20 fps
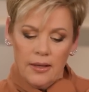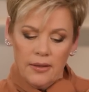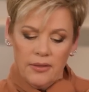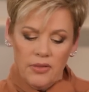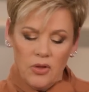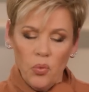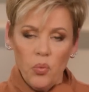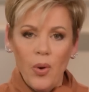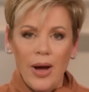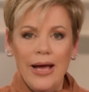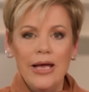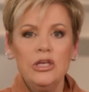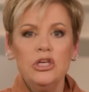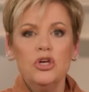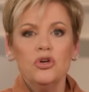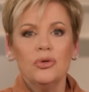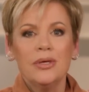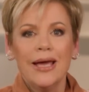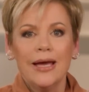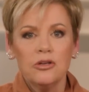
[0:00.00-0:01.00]
The way
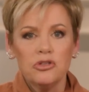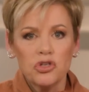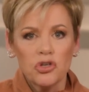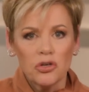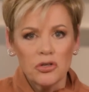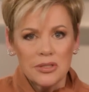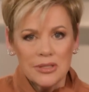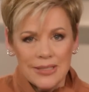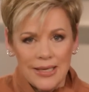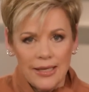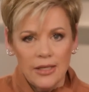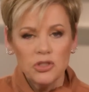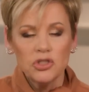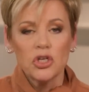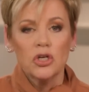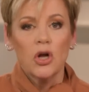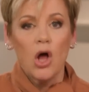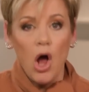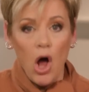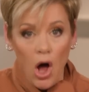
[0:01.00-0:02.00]
you get your
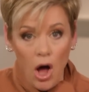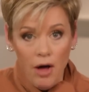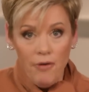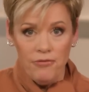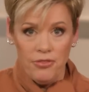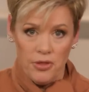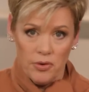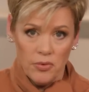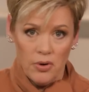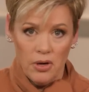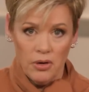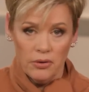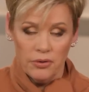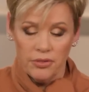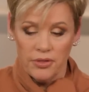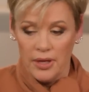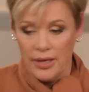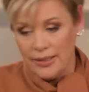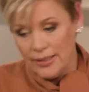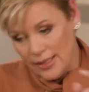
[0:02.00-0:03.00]
attention off the wrong
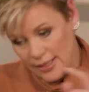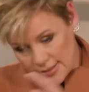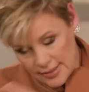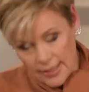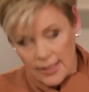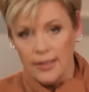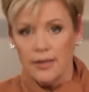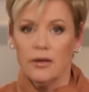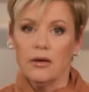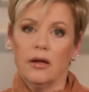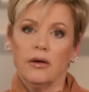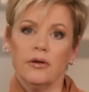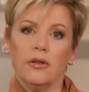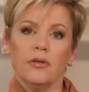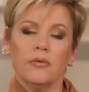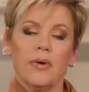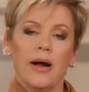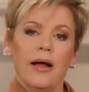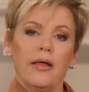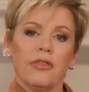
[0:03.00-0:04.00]
thing is get it onto
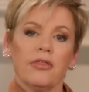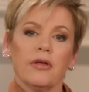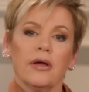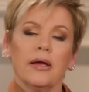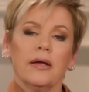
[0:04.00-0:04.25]
the right thing.